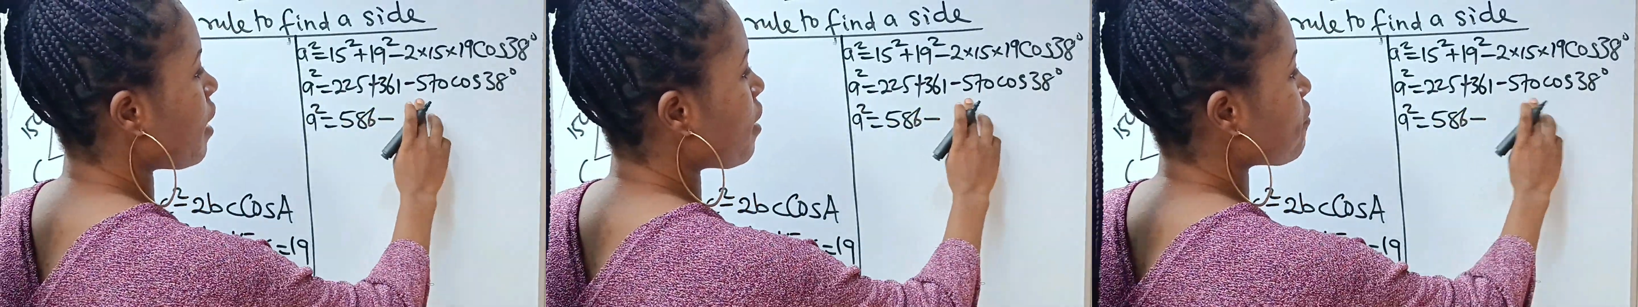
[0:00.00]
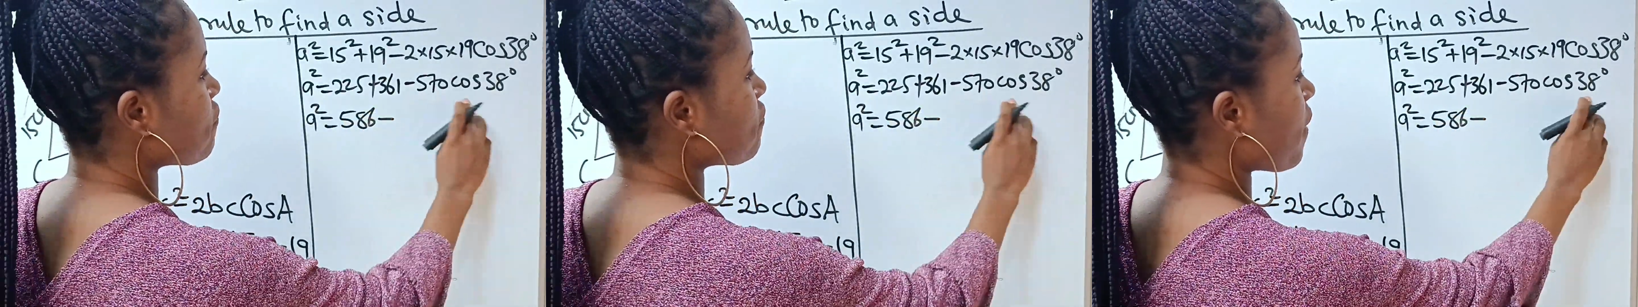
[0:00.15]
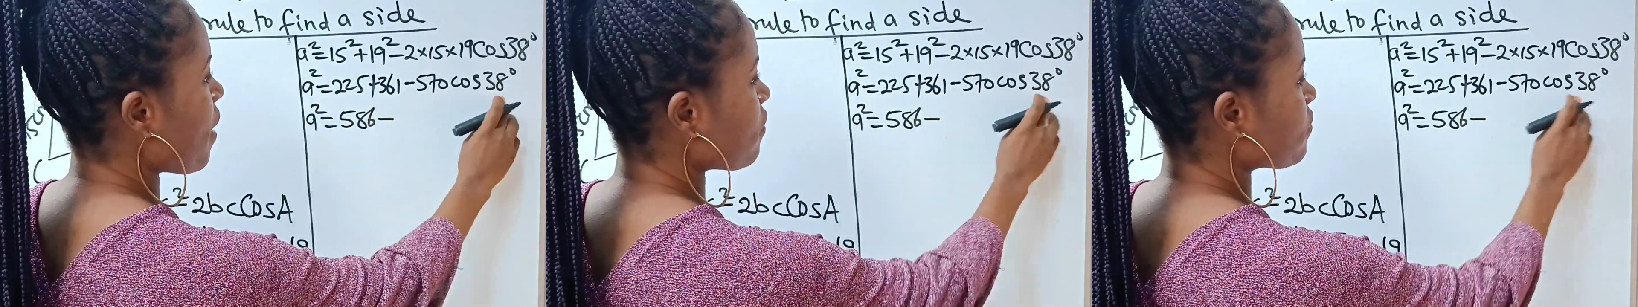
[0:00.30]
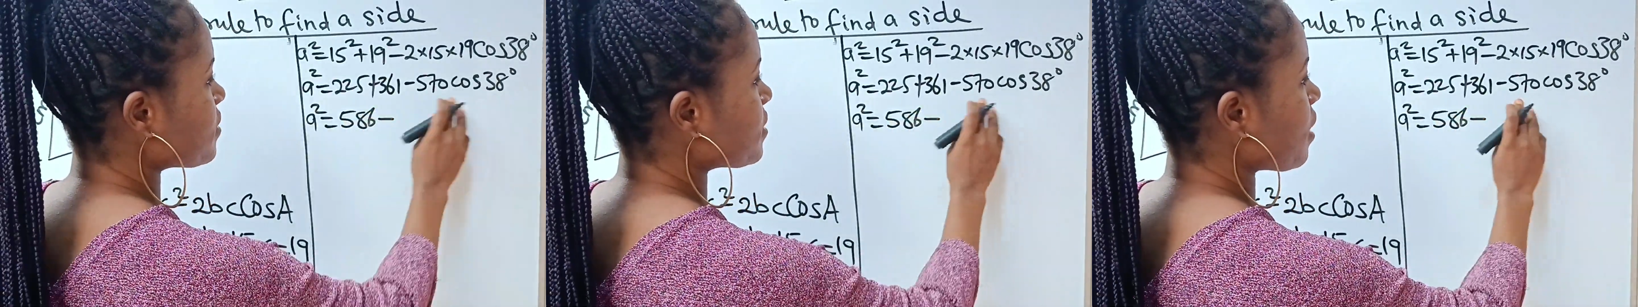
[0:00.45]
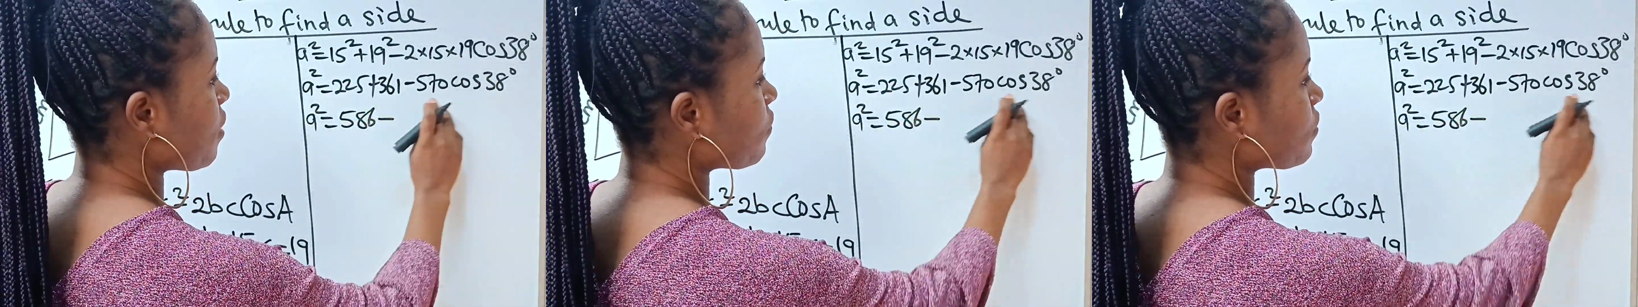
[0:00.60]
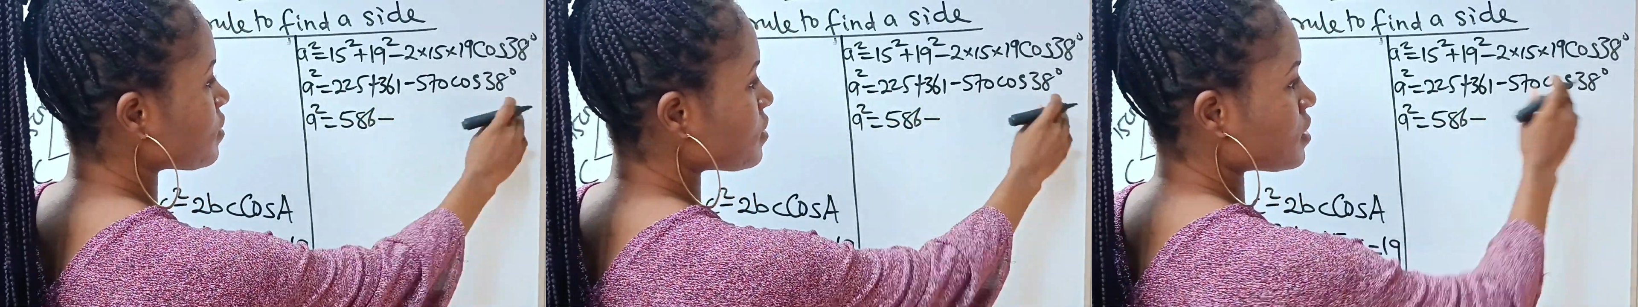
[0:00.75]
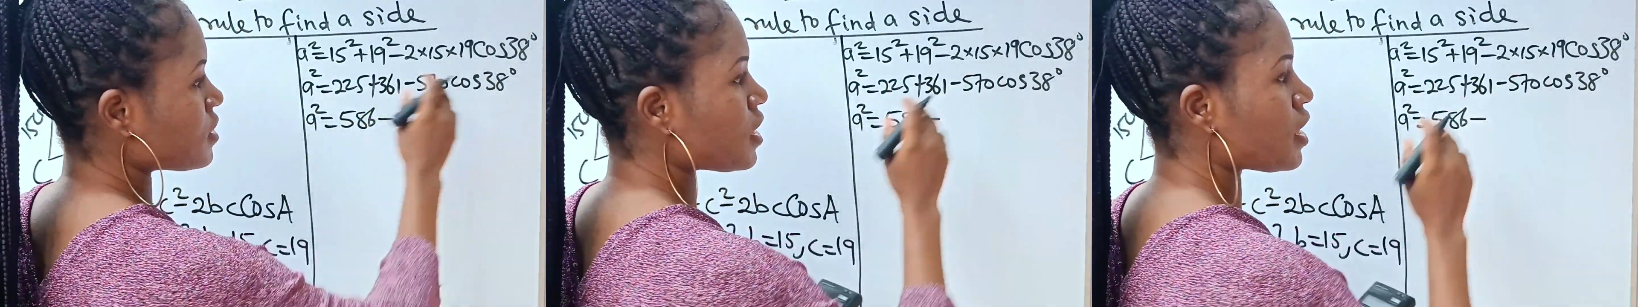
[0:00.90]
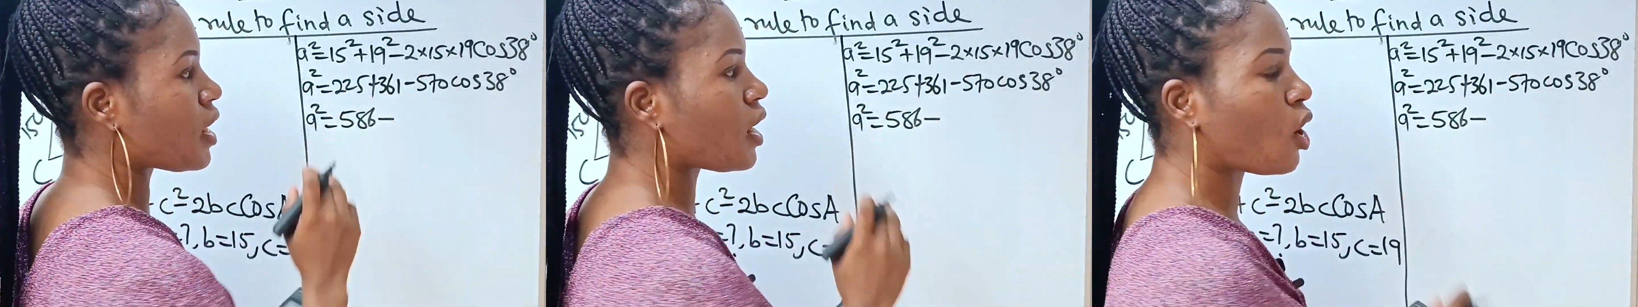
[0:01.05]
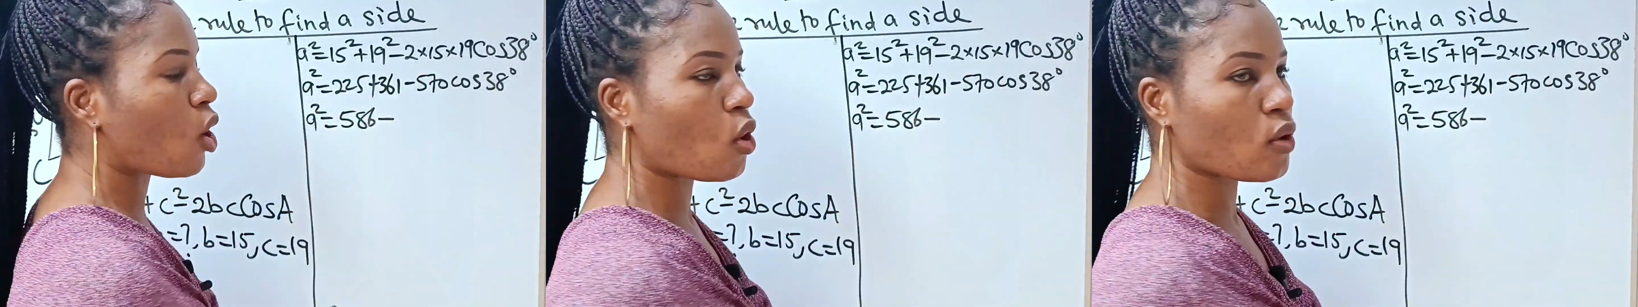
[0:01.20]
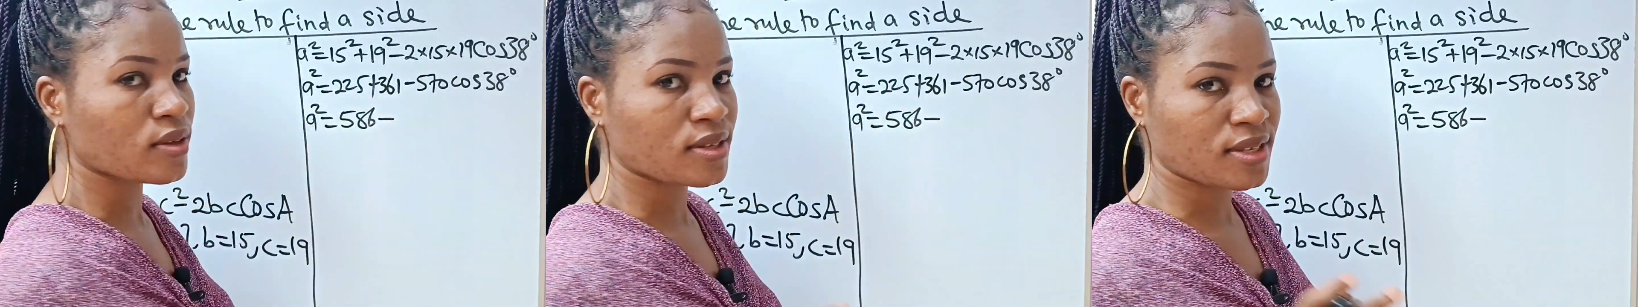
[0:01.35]
now
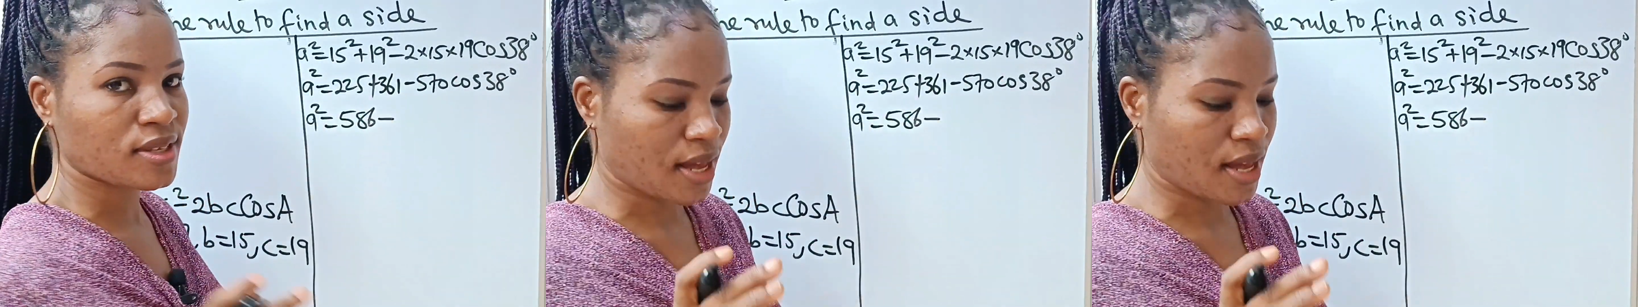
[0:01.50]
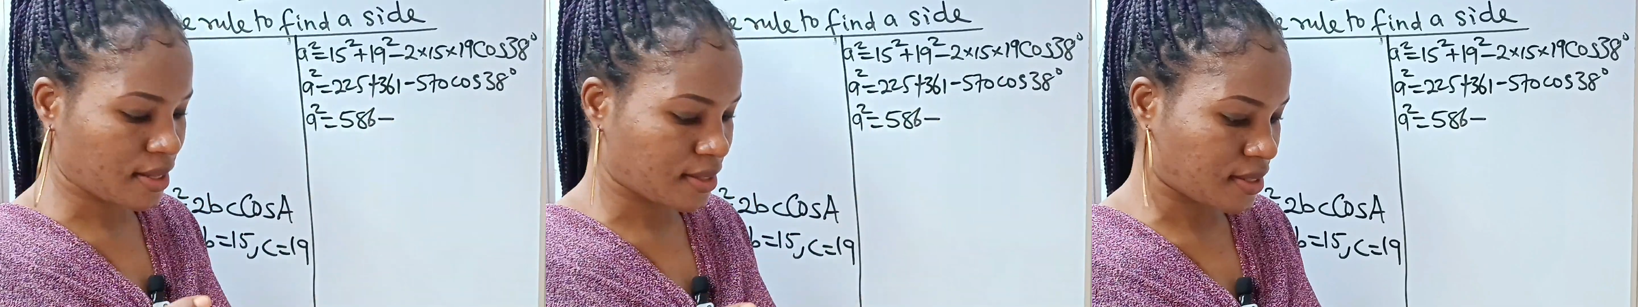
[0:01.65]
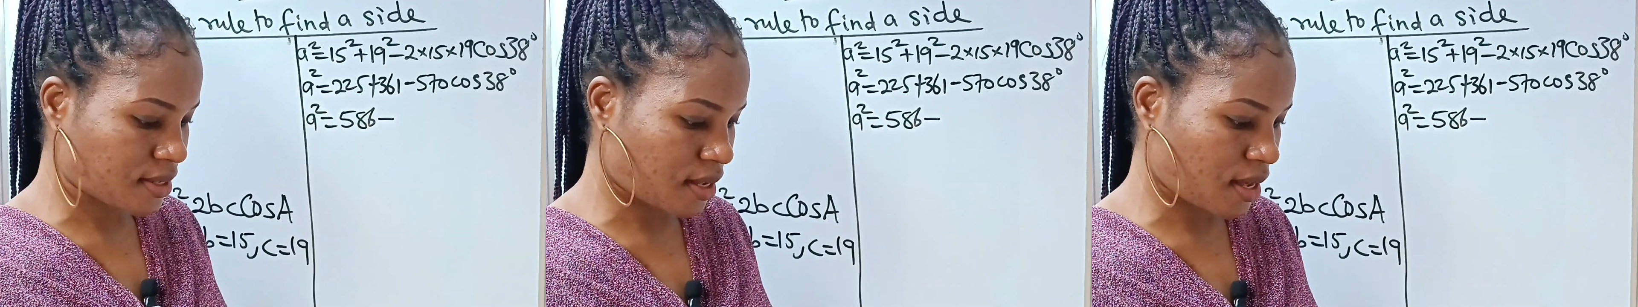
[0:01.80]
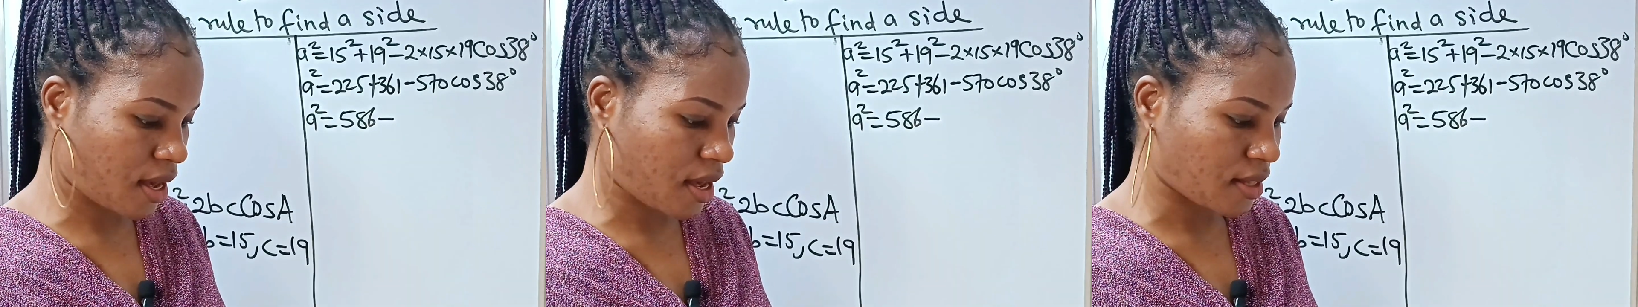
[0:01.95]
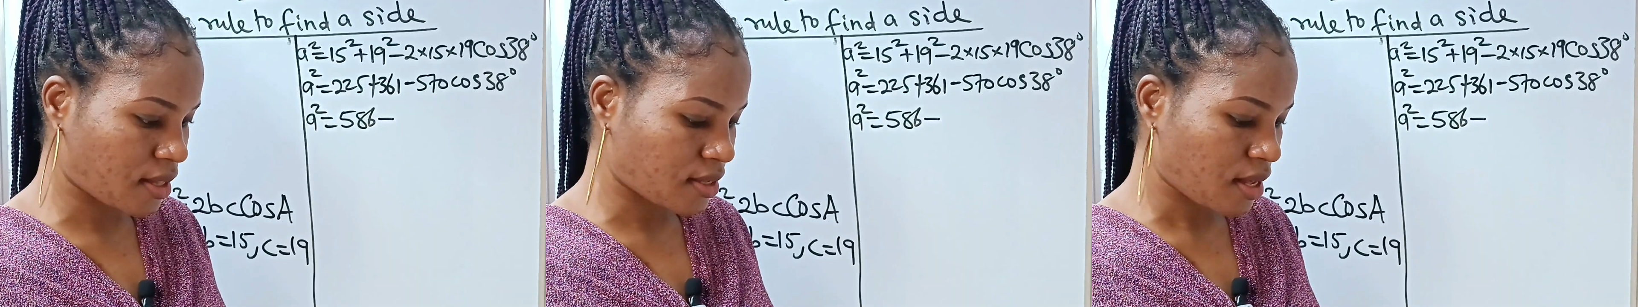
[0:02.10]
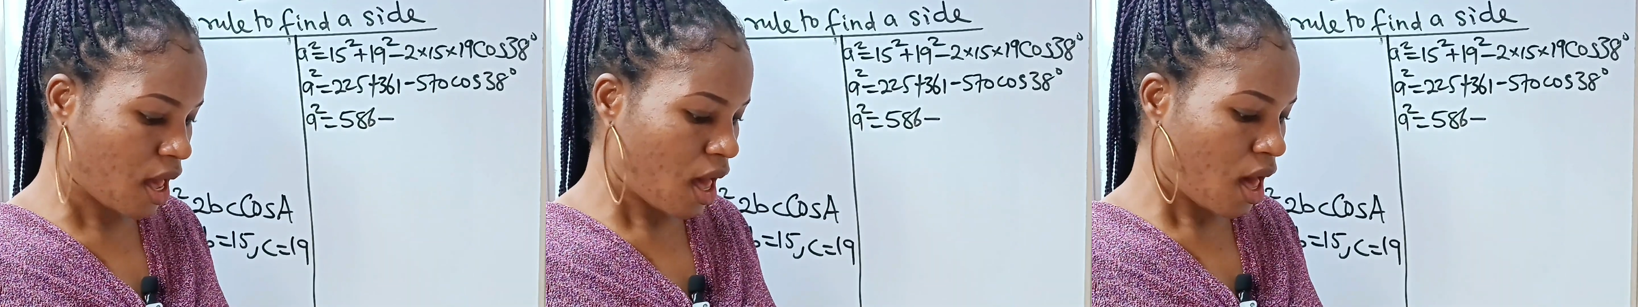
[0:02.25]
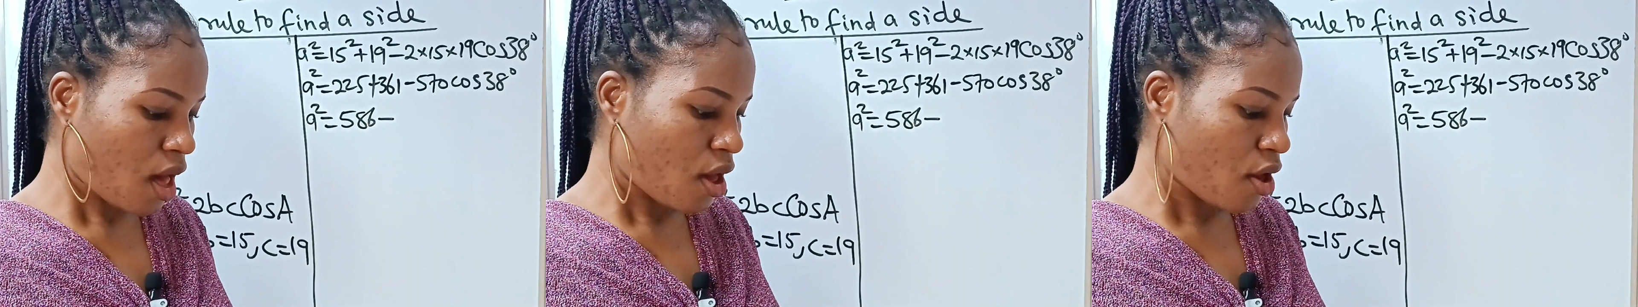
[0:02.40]
570 cos 38.